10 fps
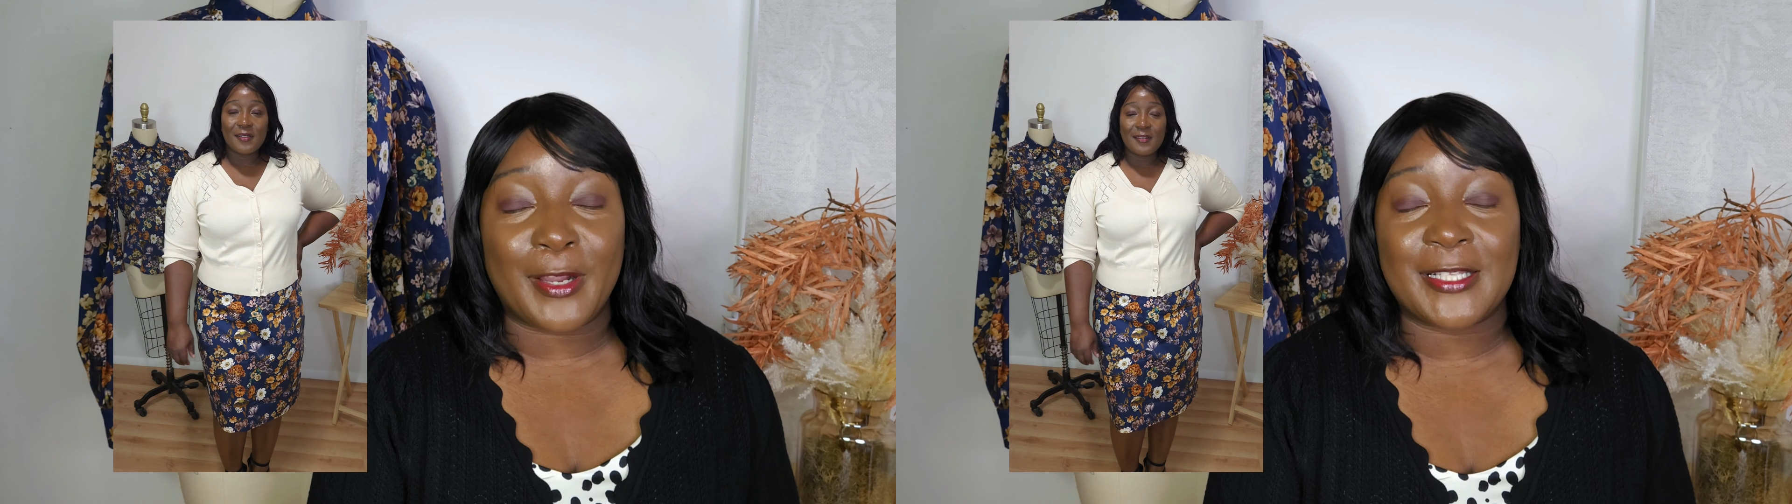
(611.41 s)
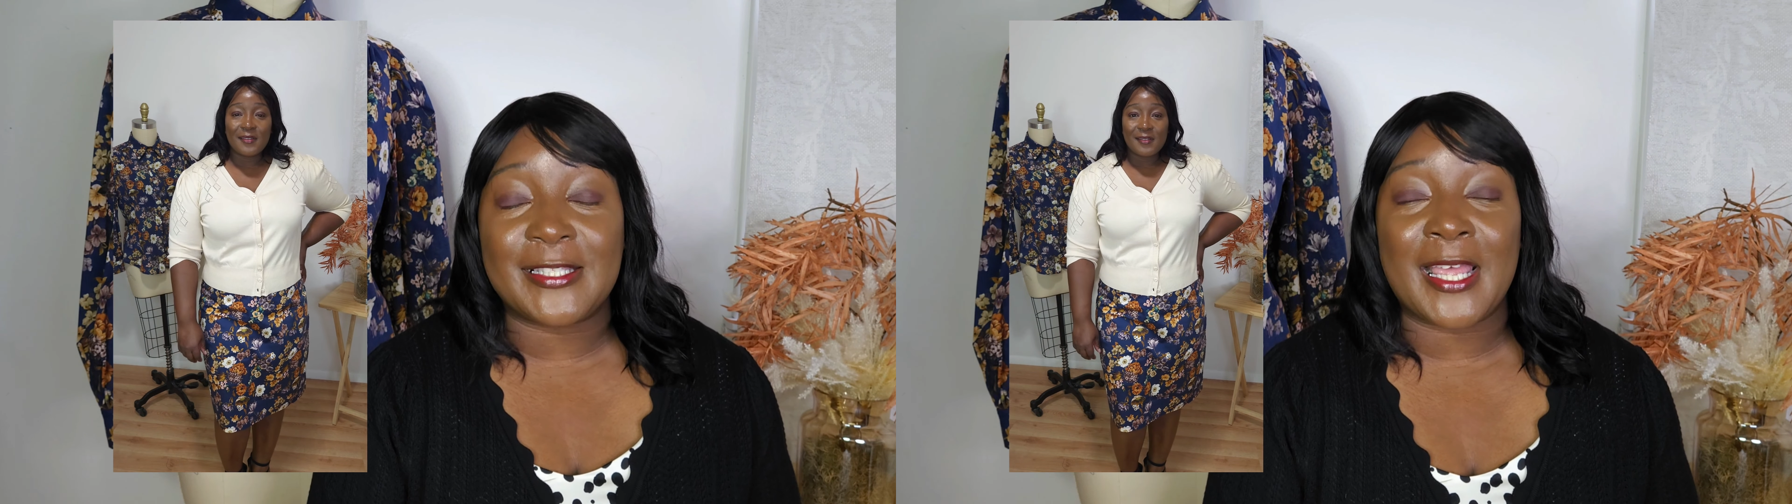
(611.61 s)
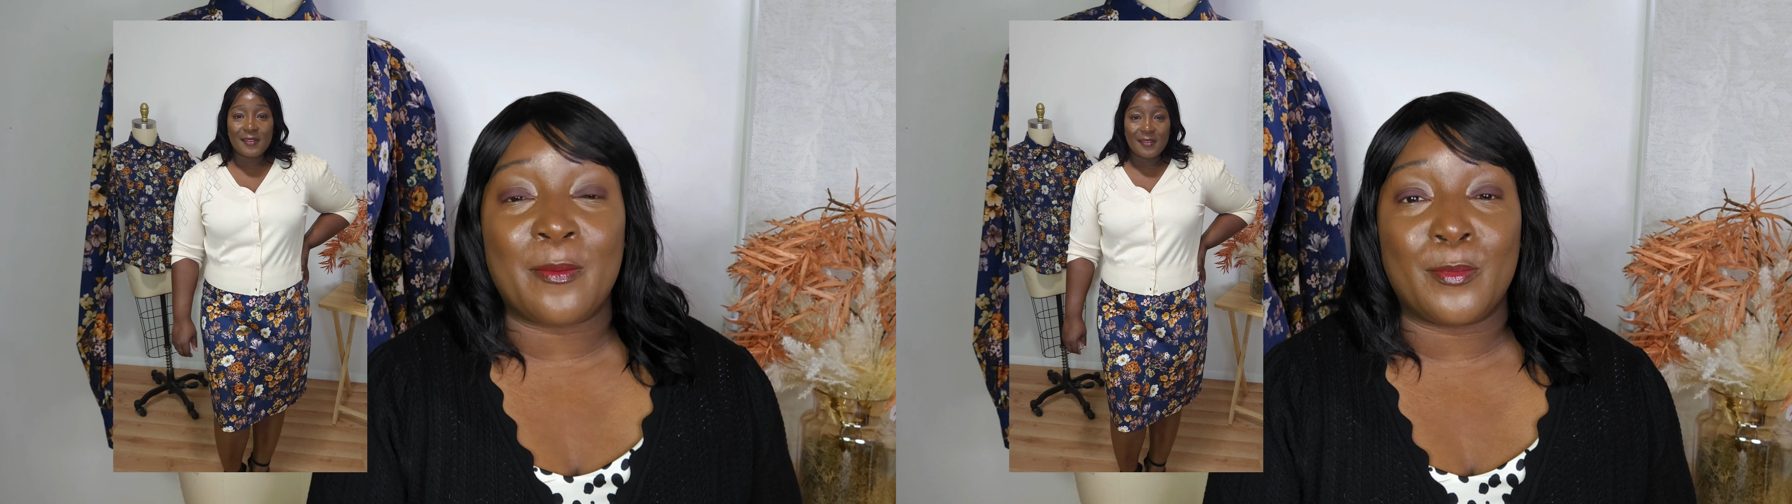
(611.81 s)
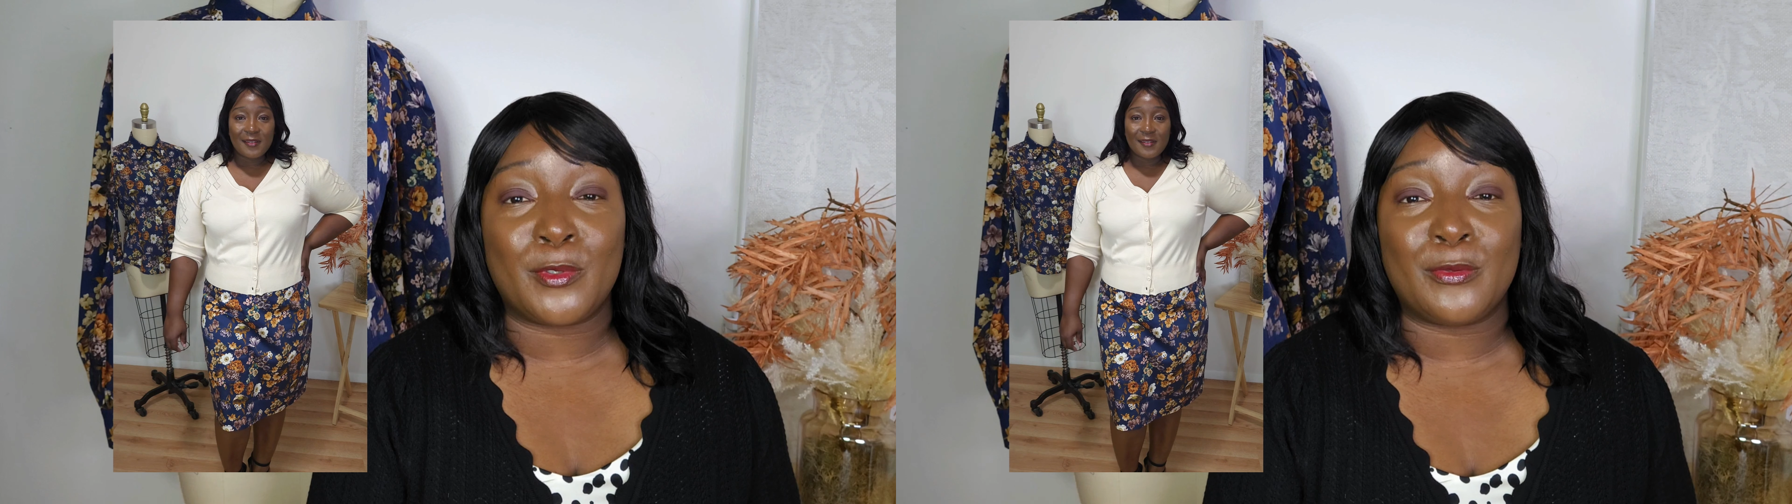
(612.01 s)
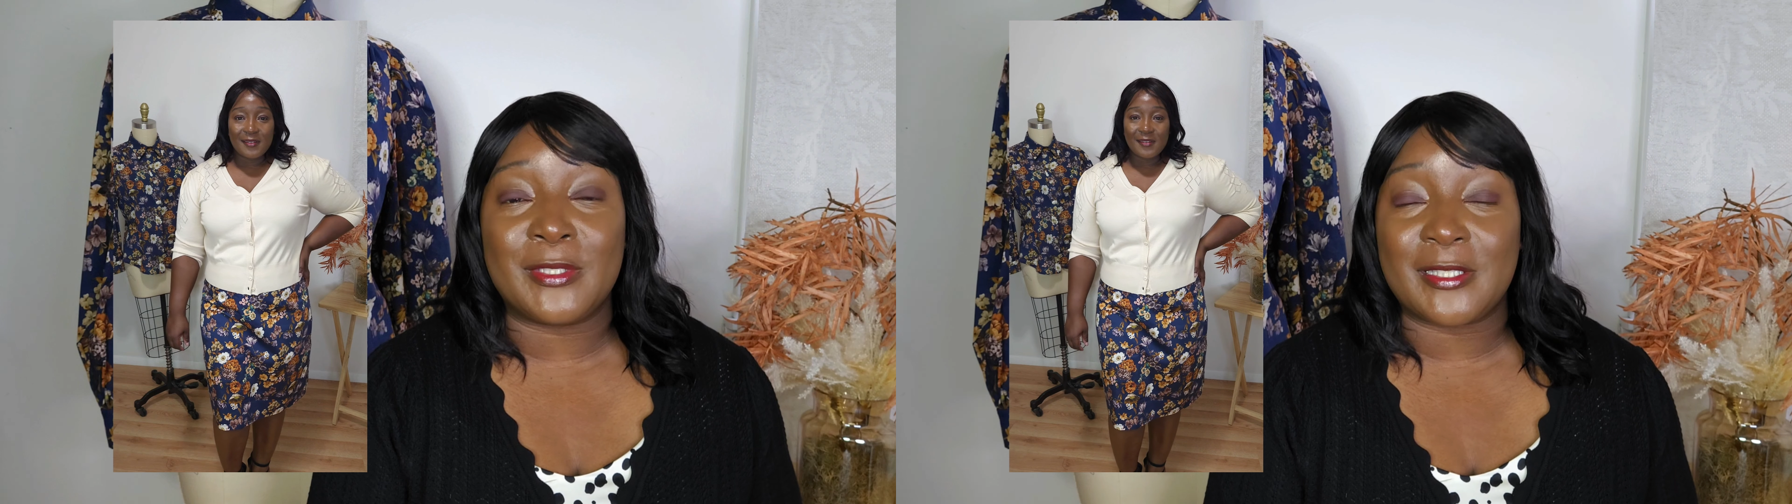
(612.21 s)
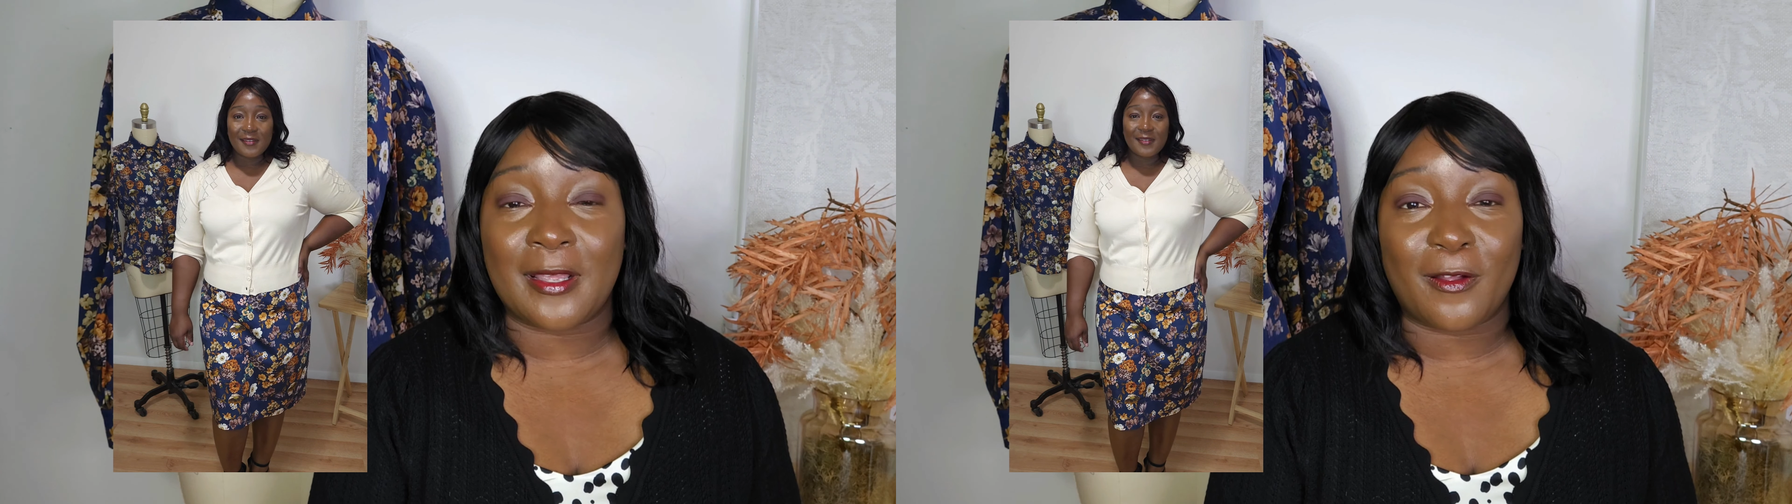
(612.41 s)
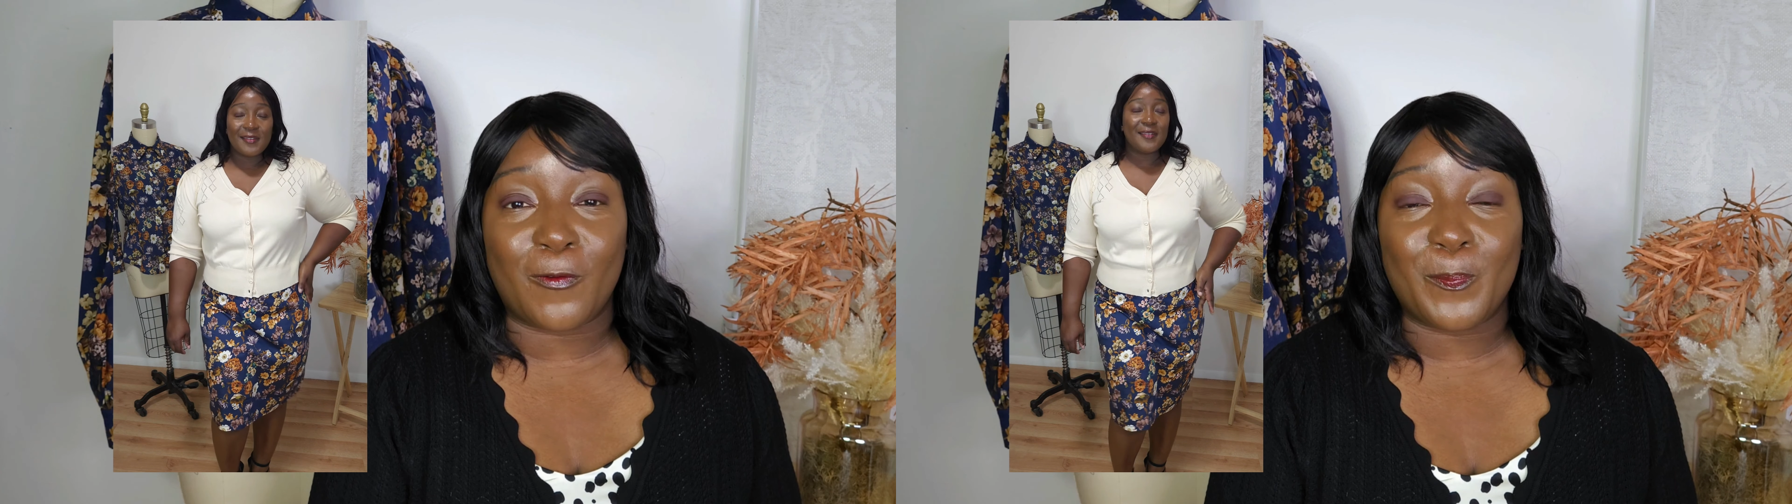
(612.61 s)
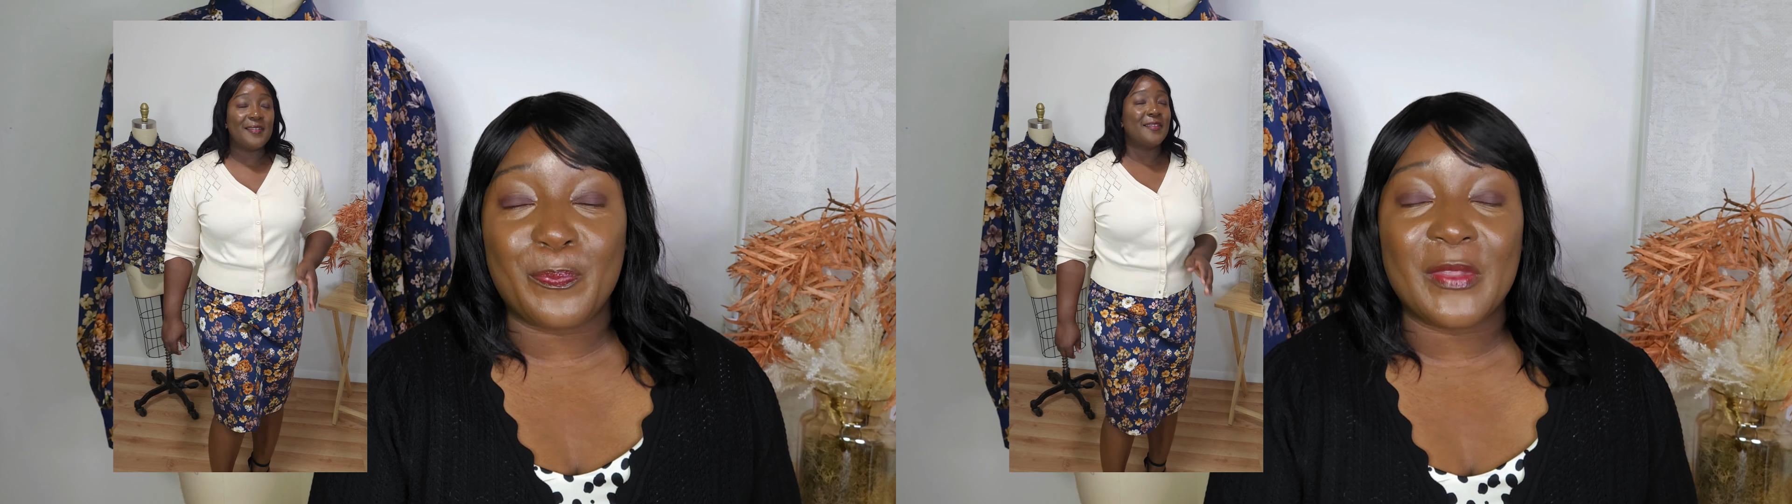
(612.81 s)
prints that Mood
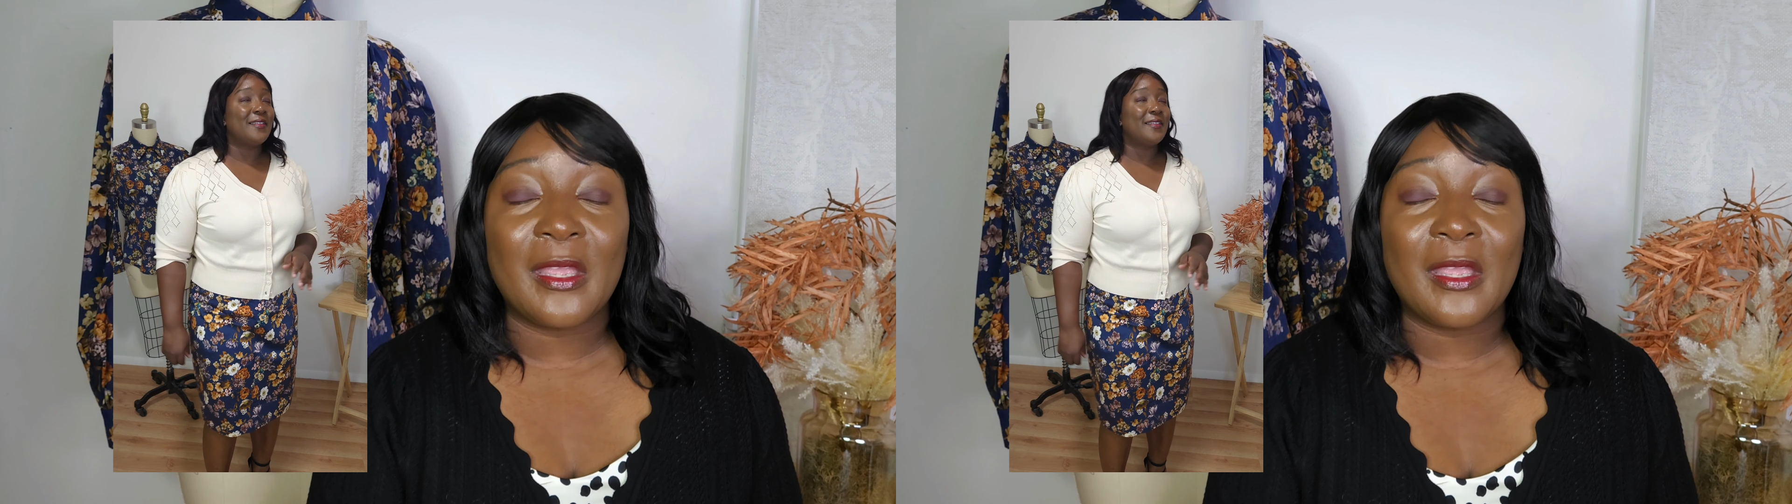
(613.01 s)
sell.